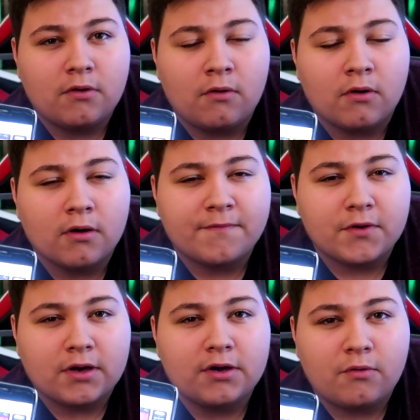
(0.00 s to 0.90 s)
or if
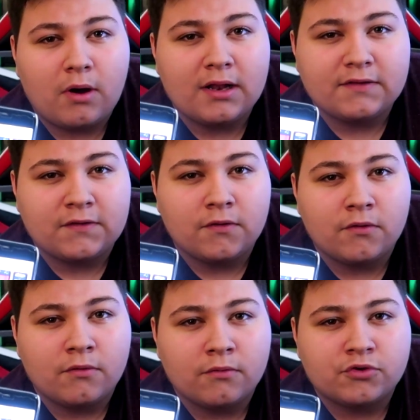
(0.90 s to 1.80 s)
you're gonna want
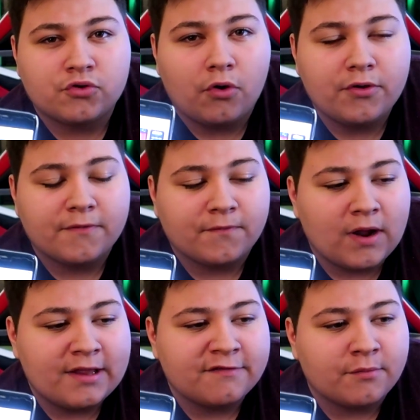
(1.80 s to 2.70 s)
to troll your
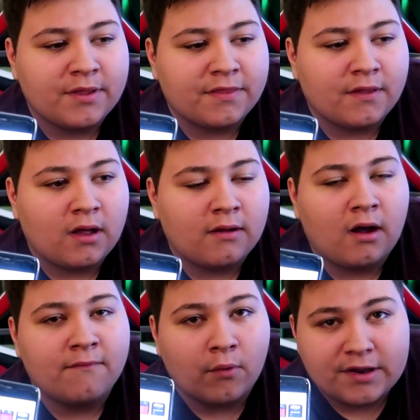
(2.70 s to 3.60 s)
friends with
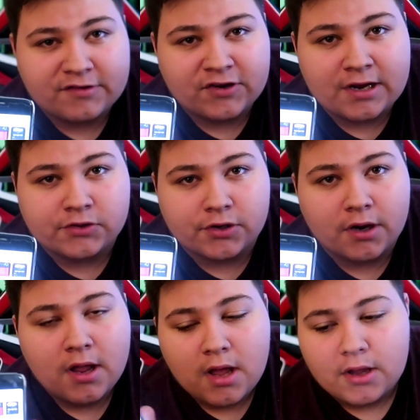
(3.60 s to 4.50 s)
a voice changer,